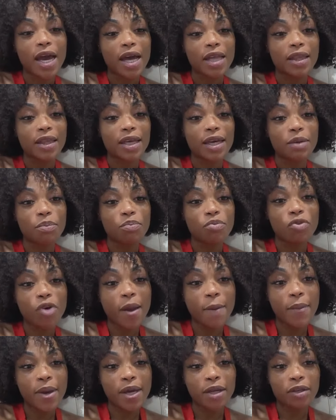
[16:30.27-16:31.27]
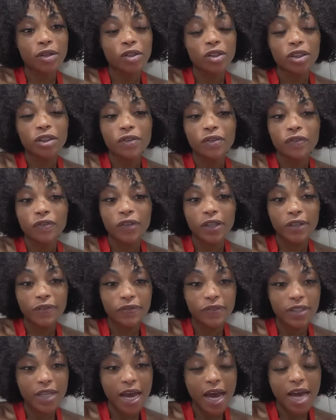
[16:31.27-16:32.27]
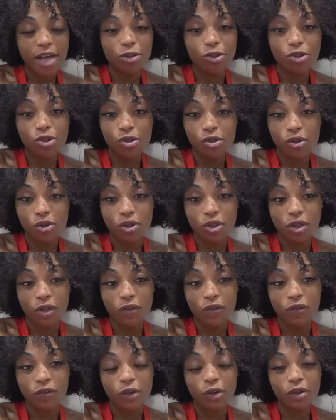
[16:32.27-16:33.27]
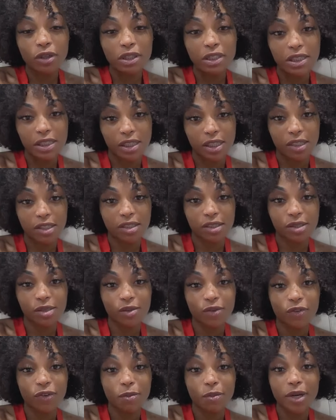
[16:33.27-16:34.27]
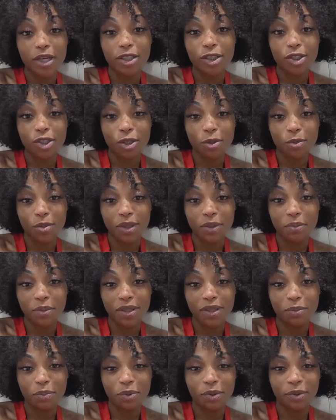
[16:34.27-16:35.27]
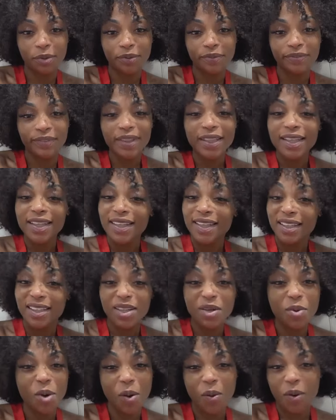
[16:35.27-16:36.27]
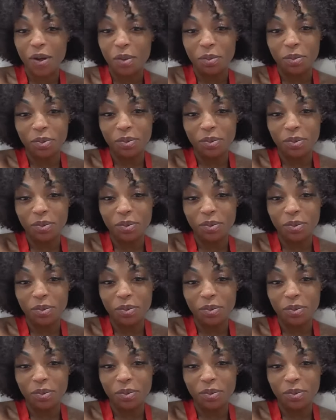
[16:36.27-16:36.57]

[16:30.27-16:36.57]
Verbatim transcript: and then Bremen on the 5th and Düsseldorf on the 6th so for my Germany people yeah well